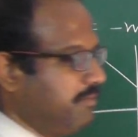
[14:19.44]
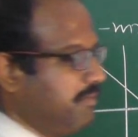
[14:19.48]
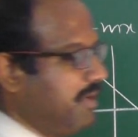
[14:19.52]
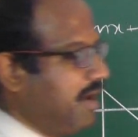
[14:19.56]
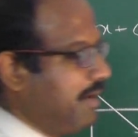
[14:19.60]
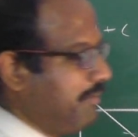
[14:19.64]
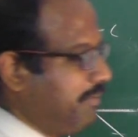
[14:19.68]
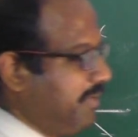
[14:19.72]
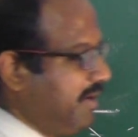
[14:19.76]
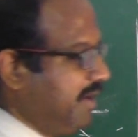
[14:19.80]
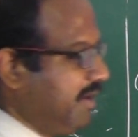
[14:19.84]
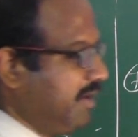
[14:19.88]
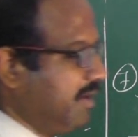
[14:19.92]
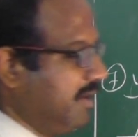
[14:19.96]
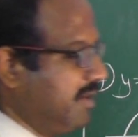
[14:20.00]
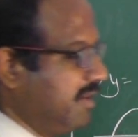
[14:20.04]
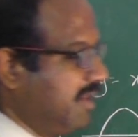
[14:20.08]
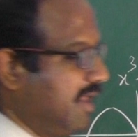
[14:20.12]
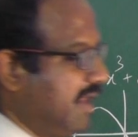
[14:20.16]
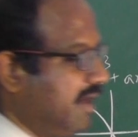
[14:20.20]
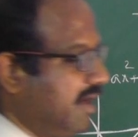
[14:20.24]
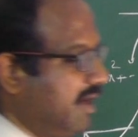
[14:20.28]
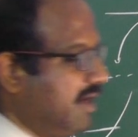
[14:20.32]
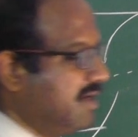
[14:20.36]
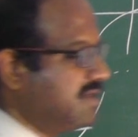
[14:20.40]
mapping,
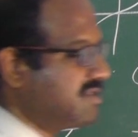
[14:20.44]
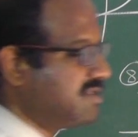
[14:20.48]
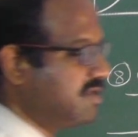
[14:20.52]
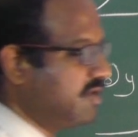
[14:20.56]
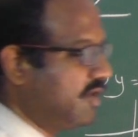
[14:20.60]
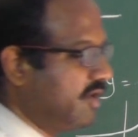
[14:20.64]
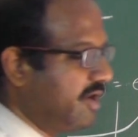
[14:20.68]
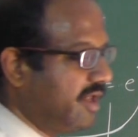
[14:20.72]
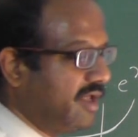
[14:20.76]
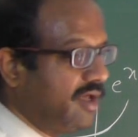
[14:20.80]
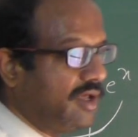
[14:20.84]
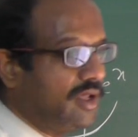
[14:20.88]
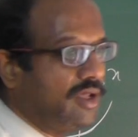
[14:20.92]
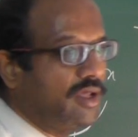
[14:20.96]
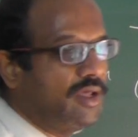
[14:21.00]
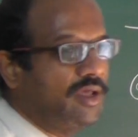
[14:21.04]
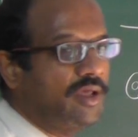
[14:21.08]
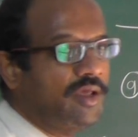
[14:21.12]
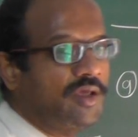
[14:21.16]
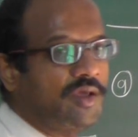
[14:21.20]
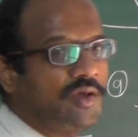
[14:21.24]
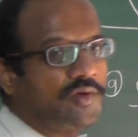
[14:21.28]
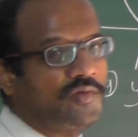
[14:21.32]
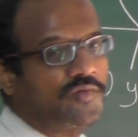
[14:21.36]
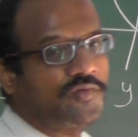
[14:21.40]
then it's not a
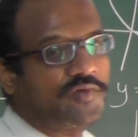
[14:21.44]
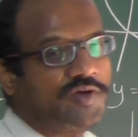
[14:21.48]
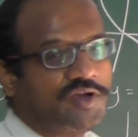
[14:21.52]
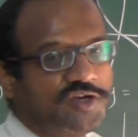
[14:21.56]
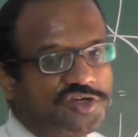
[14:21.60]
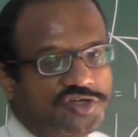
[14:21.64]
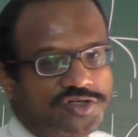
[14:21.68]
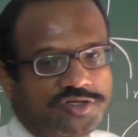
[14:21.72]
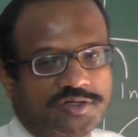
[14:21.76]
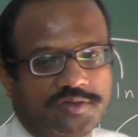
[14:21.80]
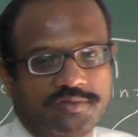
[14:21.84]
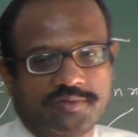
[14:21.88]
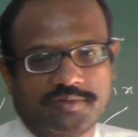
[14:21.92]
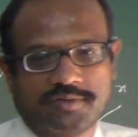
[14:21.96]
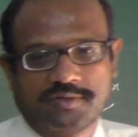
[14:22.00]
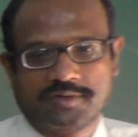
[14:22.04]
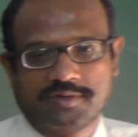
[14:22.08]
function.